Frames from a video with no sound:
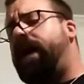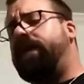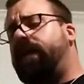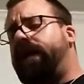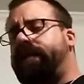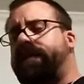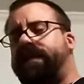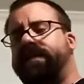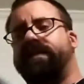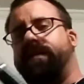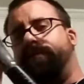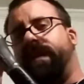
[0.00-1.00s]
I like
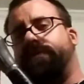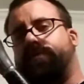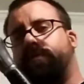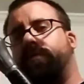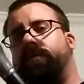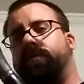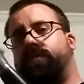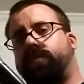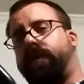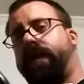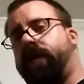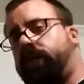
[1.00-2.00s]
the symmetrical
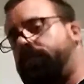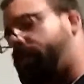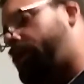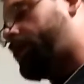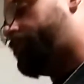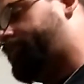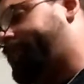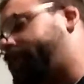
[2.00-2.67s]
round pommel